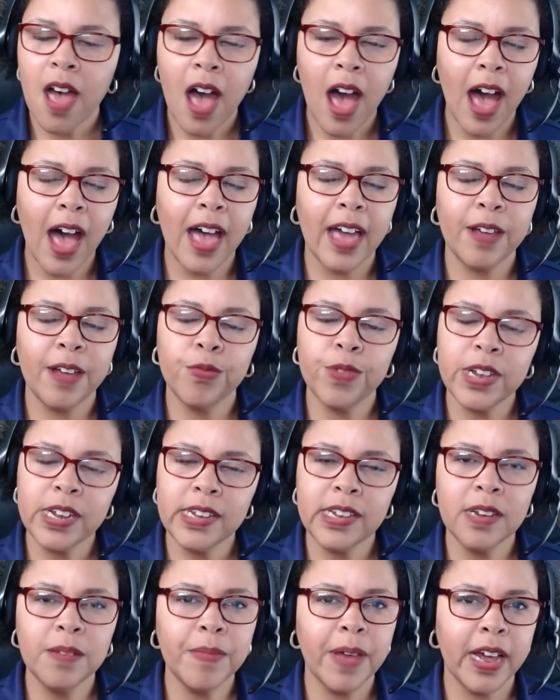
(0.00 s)
I
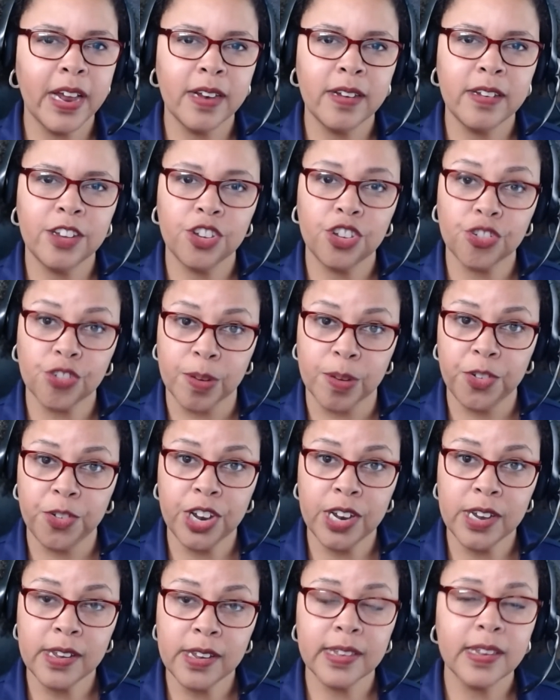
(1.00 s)
redid my
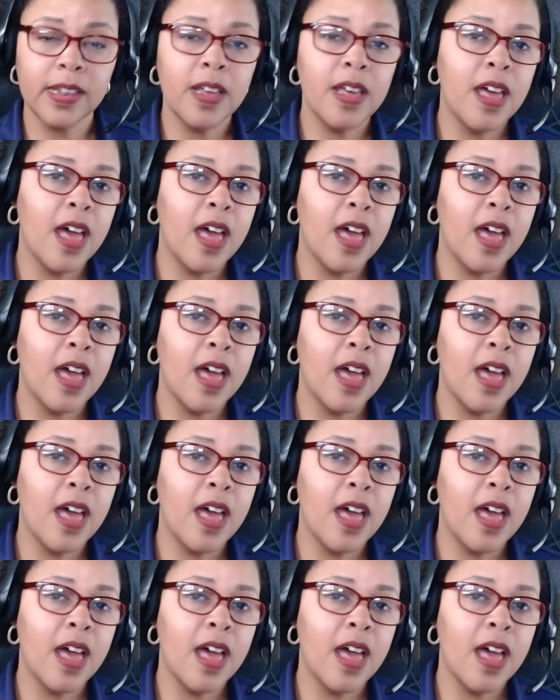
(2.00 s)
descriptions.